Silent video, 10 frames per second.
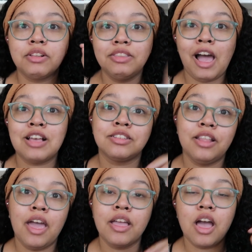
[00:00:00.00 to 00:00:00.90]
last
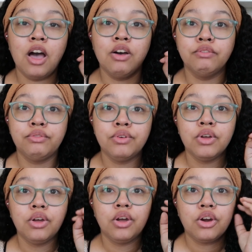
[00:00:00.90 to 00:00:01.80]
leg of
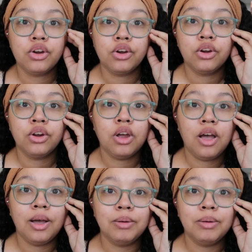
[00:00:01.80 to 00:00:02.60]
her